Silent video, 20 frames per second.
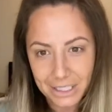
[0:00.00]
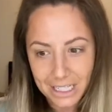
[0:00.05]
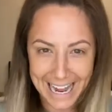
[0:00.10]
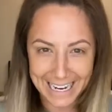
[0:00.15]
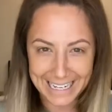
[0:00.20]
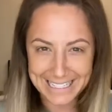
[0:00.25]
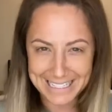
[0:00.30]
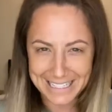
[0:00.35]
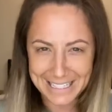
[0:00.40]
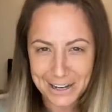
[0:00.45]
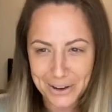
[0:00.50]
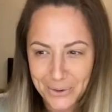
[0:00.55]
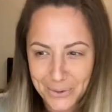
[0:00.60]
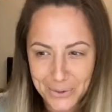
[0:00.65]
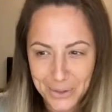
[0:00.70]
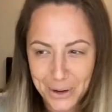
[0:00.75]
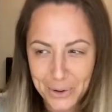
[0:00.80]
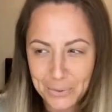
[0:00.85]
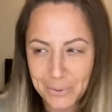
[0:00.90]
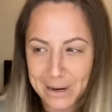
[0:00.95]
And
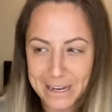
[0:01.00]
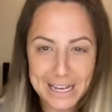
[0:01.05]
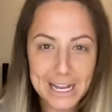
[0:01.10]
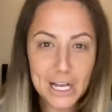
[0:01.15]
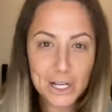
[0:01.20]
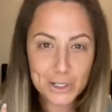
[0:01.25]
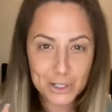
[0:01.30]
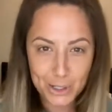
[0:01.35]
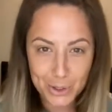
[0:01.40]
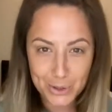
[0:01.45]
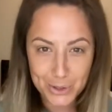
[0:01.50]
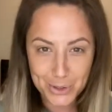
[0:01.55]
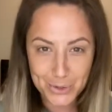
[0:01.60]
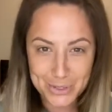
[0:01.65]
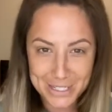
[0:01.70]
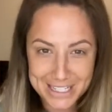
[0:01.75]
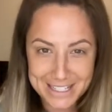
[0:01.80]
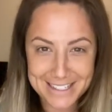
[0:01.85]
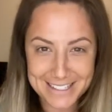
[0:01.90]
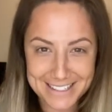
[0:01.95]
although we're social
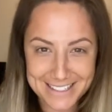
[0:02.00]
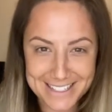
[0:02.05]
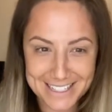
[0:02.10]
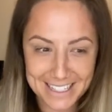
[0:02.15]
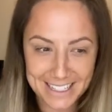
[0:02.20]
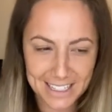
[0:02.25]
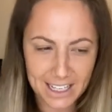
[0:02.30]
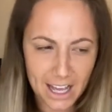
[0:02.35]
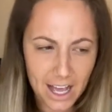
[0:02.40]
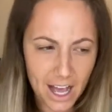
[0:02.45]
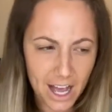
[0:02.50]
distancing,